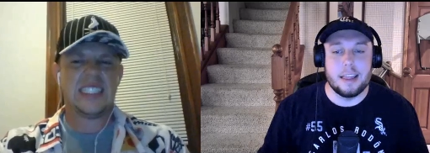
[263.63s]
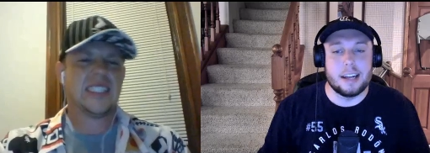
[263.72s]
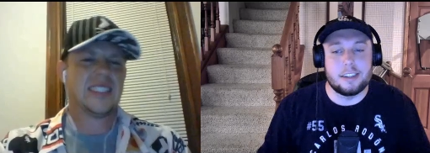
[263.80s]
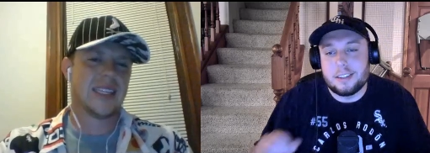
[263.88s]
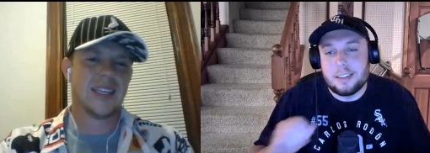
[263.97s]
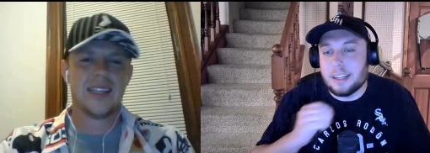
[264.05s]
Speaker 1: And
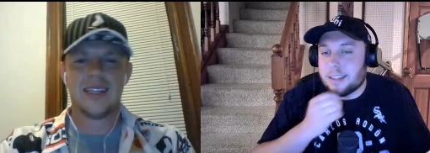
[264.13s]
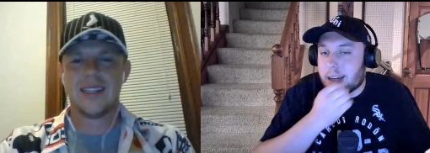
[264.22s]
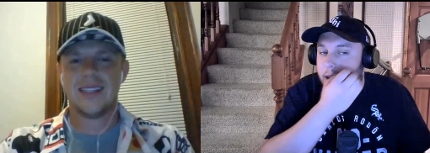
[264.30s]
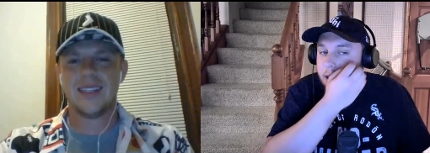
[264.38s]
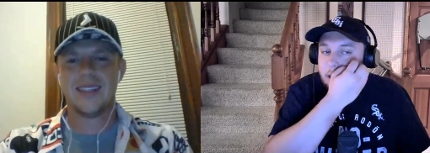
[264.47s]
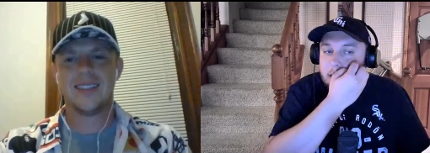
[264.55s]
that's
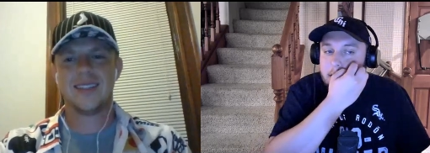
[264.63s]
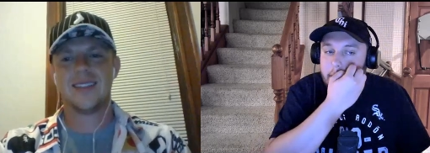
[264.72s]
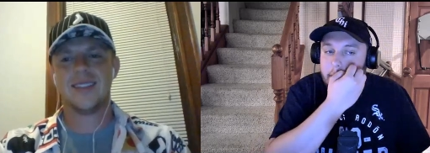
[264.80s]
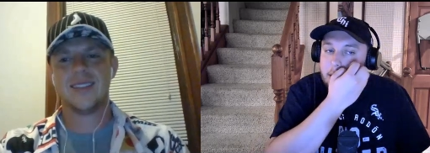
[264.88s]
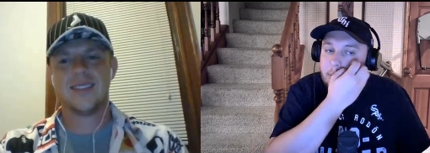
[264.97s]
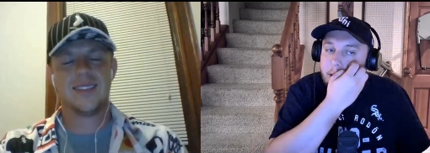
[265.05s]
not good. That's
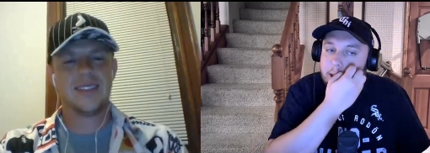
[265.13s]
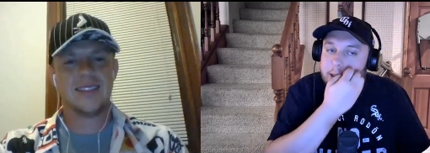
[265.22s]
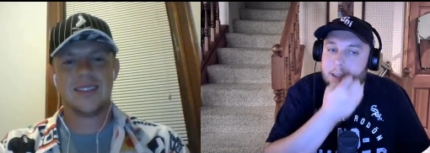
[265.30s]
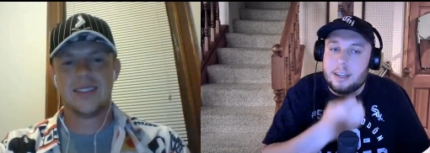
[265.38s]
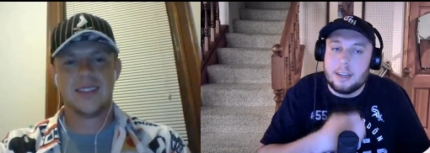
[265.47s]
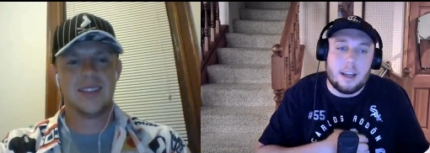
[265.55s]
not what you want to
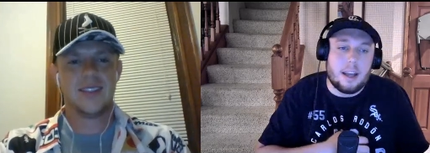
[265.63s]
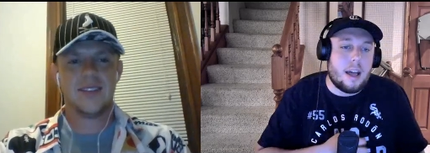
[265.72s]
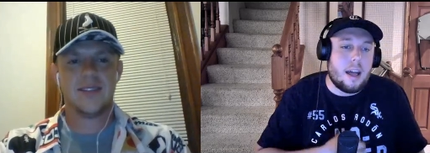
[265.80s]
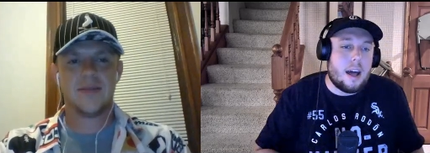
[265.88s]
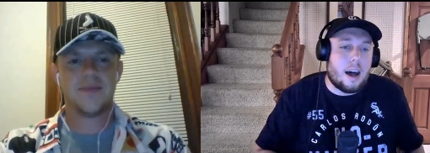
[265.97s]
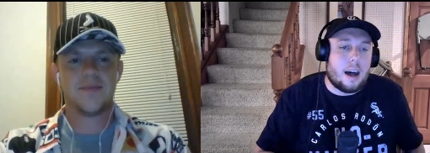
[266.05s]
see.
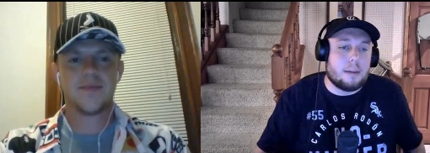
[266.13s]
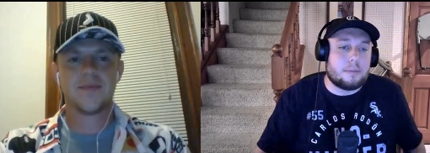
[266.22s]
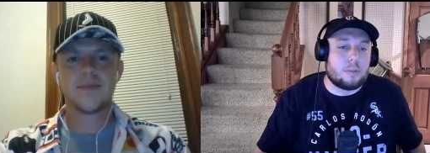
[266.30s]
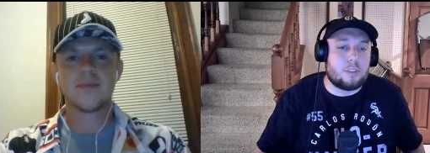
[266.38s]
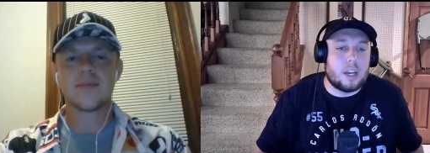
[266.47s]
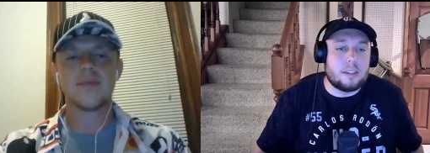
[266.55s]

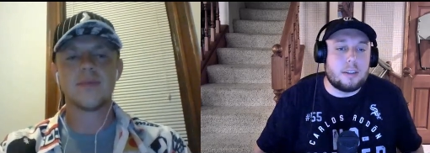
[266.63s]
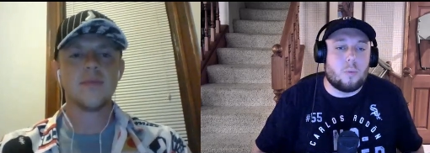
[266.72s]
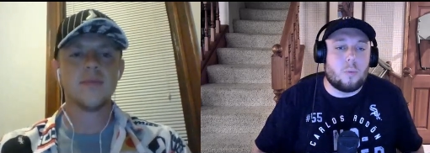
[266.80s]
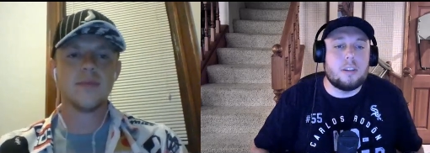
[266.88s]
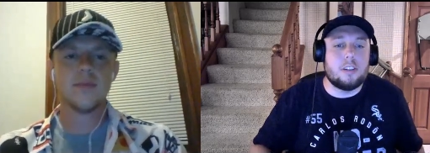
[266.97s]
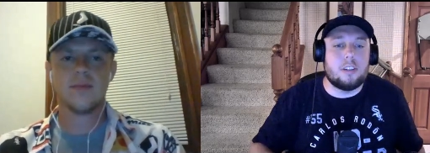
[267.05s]
So Jason,
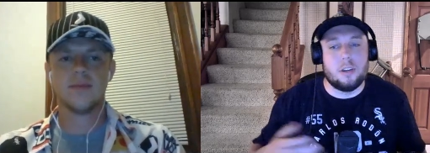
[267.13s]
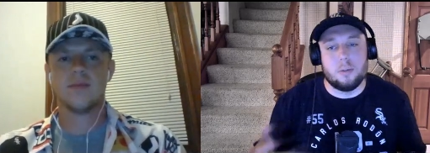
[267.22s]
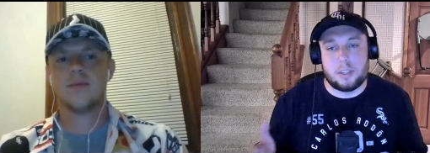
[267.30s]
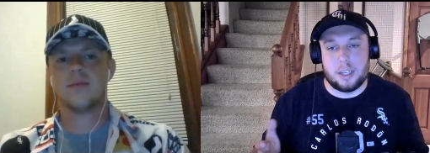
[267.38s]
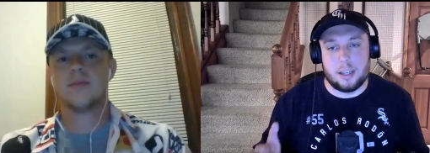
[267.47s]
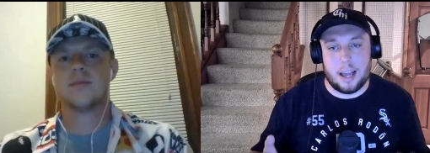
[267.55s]
what did
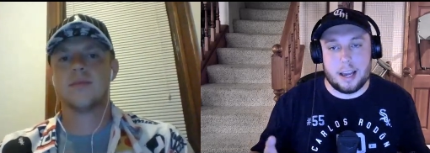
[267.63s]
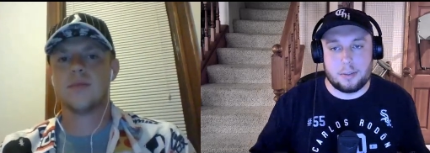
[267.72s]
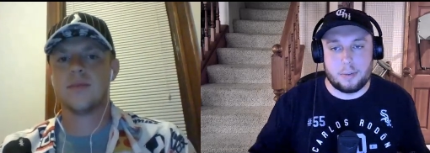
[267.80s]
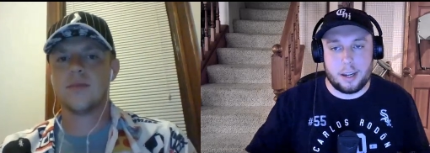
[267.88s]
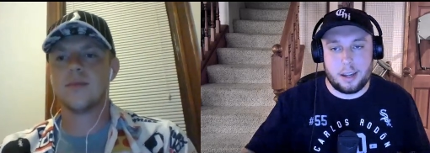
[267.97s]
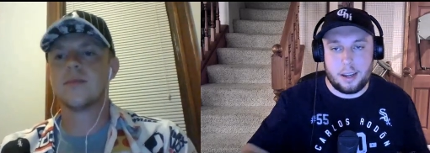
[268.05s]
you see
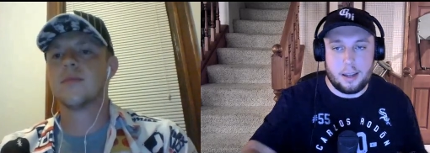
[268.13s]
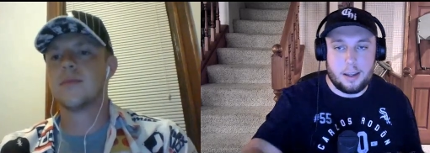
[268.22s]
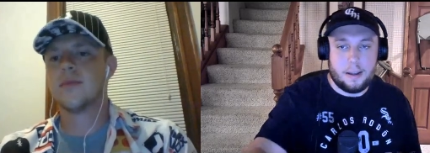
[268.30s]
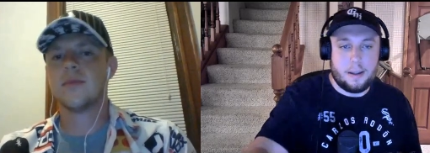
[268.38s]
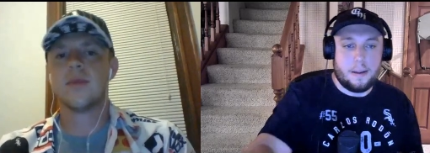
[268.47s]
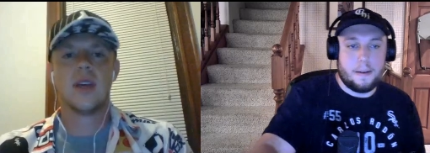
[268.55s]
last week?
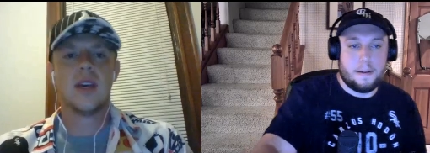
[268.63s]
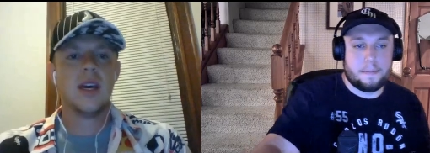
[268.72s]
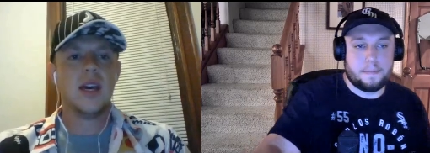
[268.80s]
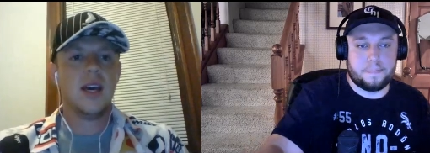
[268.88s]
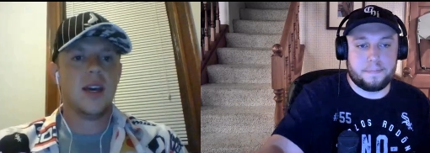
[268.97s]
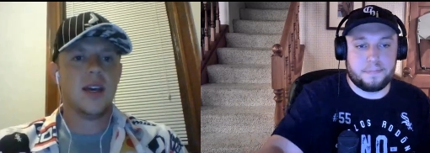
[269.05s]

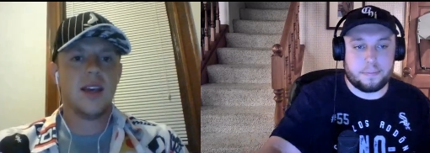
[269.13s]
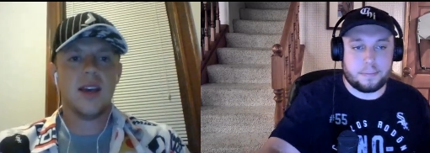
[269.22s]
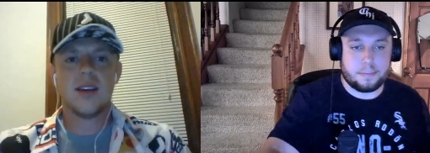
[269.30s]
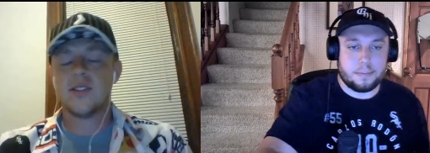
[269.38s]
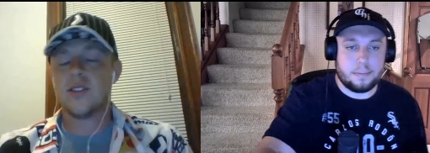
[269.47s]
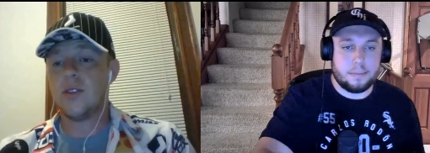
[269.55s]

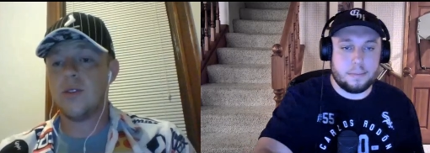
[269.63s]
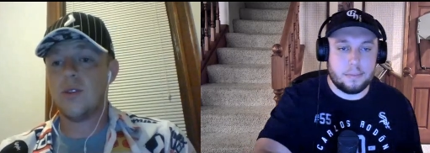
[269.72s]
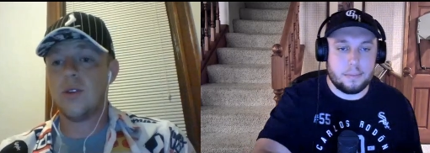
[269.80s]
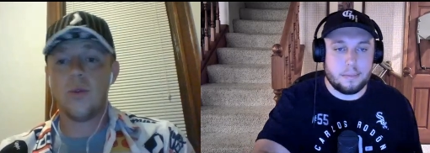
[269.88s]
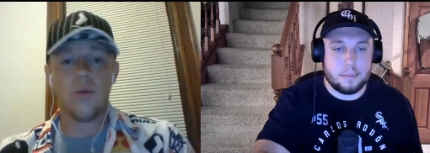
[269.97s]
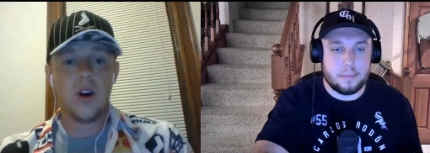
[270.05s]
Speaker 2: Yeah.
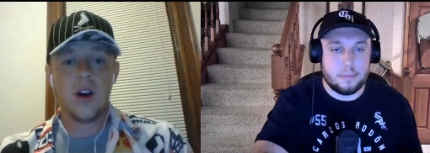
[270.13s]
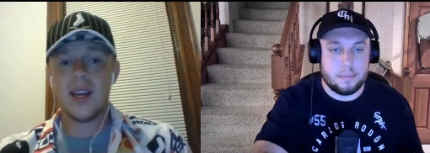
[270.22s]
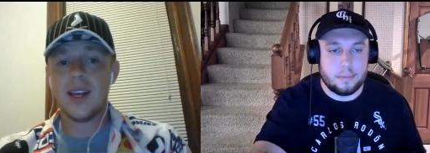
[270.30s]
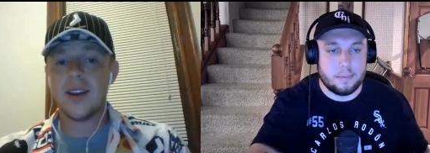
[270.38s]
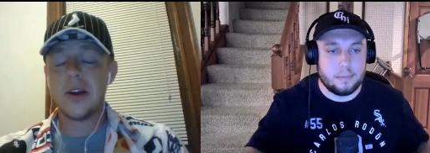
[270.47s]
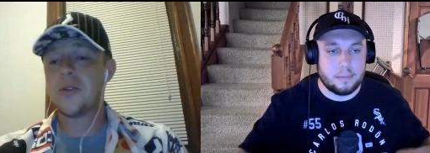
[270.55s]
So one,
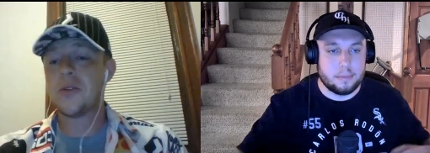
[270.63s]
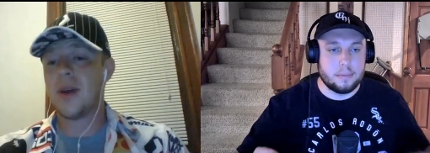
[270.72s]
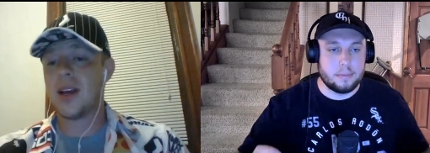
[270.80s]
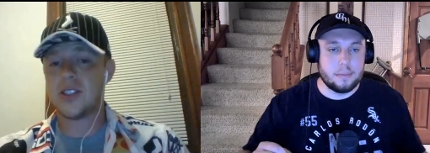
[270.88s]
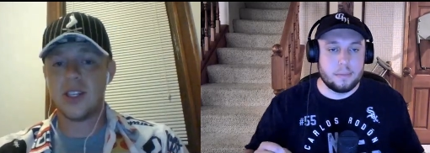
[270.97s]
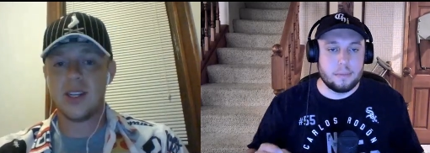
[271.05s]
I know you
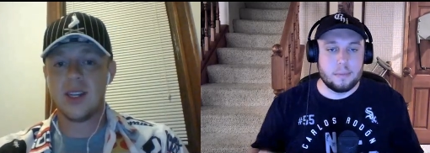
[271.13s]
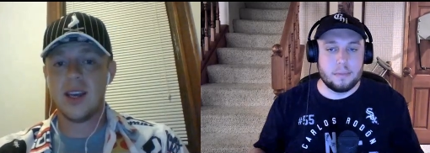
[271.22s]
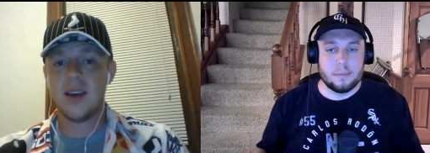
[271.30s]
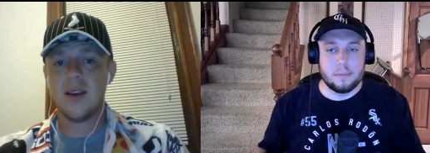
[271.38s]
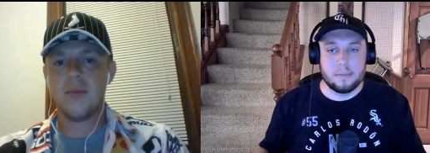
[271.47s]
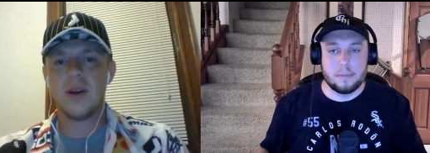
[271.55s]
mentioned
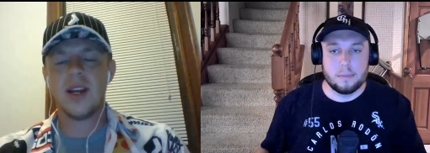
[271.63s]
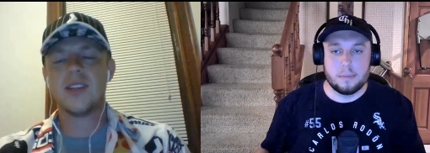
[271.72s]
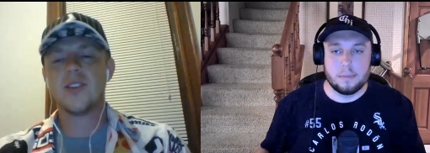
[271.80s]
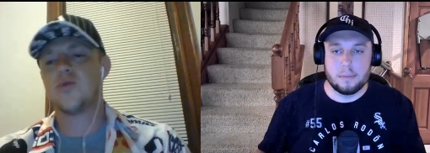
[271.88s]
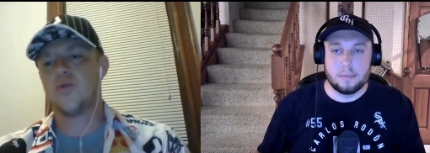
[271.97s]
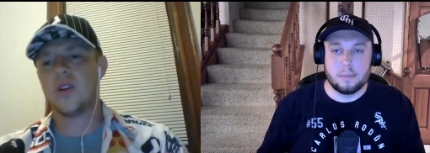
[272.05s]
it, but
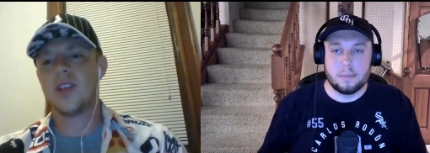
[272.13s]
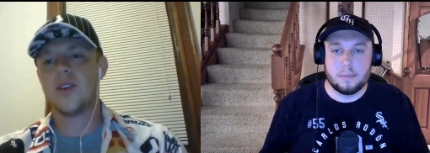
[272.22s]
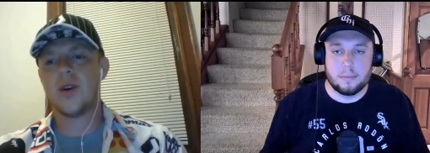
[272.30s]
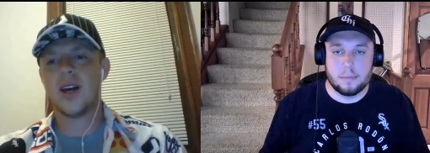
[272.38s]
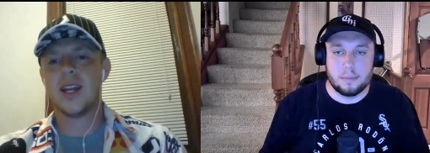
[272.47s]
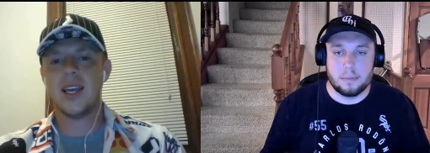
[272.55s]
I just
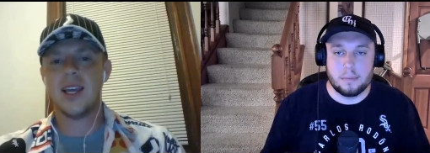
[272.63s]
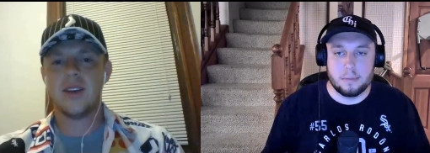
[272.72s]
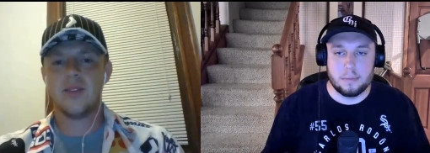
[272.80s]
really want to